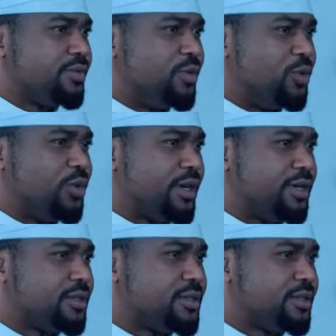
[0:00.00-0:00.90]
No, Your
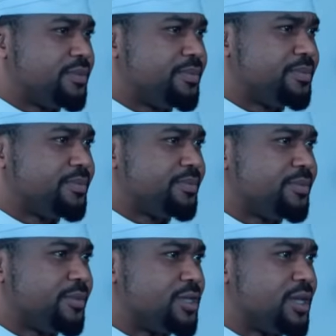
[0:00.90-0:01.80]
Highness.
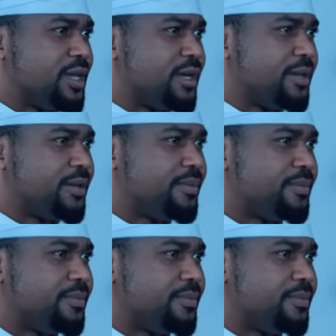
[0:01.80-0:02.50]
He's lying.